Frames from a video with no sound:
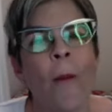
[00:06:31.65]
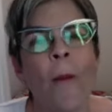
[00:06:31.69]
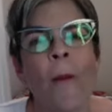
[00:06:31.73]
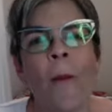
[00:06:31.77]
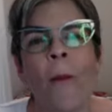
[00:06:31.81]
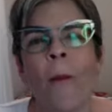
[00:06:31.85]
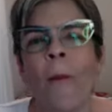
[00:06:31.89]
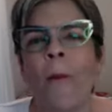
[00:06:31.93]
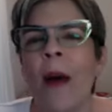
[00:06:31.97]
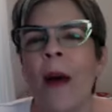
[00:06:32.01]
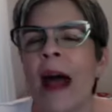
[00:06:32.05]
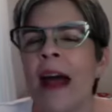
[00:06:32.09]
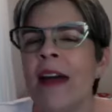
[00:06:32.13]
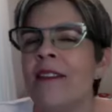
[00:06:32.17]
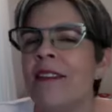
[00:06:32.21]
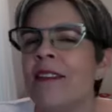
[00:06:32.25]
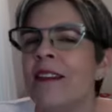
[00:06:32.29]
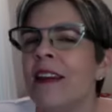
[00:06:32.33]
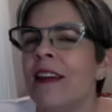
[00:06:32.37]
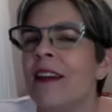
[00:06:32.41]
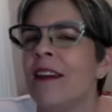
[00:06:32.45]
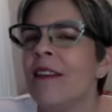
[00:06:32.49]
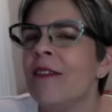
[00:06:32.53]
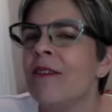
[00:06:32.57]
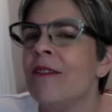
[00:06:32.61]
But
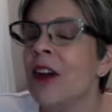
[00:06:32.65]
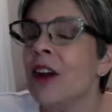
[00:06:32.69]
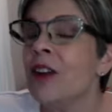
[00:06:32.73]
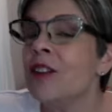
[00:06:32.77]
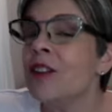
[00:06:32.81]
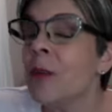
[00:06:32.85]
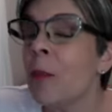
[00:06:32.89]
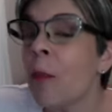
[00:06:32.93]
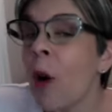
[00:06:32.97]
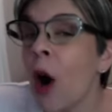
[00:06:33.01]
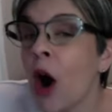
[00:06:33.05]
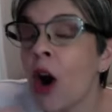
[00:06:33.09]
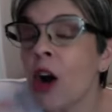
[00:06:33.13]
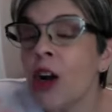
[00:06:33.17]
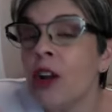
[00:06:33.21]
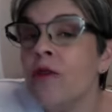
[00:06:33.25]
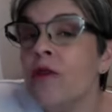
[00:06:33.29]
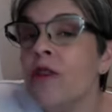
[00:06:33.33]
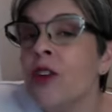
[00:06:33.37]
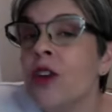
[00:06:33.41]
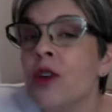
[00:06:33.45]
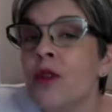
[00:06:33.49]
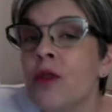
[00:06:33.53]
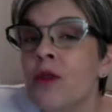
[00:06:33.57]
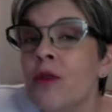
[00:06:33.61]
there's a part of
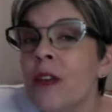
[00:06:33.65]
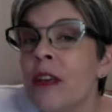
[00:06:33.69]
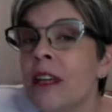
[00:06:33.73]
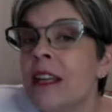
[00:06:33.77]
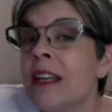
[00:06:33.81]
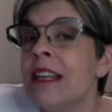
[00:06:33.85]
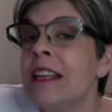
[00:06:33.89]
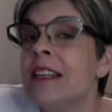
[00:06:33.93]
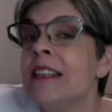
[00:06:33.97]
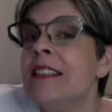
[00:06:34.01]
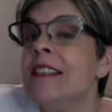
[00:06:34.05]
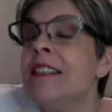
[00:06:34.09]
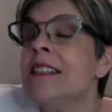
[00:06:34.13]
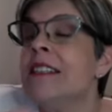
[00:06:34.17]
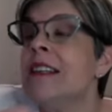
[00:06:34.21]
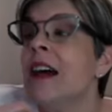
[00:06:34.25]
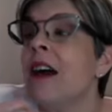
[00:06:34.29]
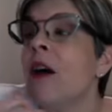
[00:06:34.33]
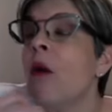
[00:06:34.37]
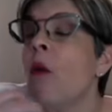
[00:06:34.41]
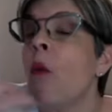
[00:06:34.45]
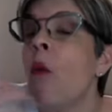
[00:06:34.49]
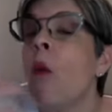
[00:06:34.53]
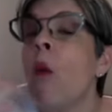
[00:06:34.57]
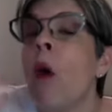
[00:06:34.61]
you that is
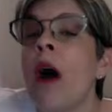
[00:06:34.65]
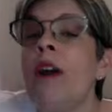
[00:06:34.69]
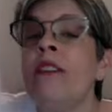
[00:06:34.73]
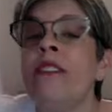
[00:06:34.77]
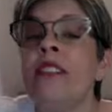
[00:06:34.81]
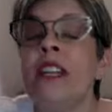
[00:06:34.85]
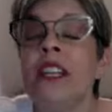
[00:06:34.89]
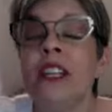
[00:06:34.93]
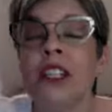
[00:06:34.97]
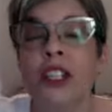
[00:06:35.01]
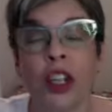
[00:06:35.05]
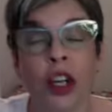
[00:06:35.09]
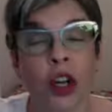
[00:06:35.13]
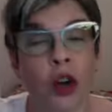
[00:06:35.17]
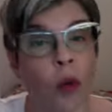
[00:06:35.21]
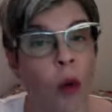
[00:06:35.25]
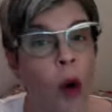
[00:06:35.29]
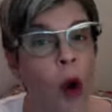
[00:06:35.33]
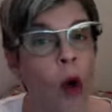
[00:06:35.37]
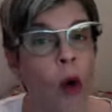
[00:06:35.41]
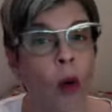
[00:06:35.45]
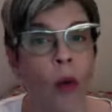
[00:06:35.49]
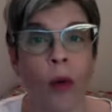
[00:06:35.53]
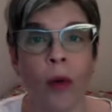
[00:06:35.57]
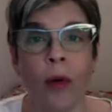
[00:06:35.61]
wanting to
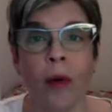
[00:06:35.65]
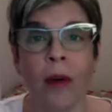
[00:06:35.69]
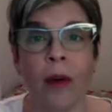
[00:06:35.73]
grow.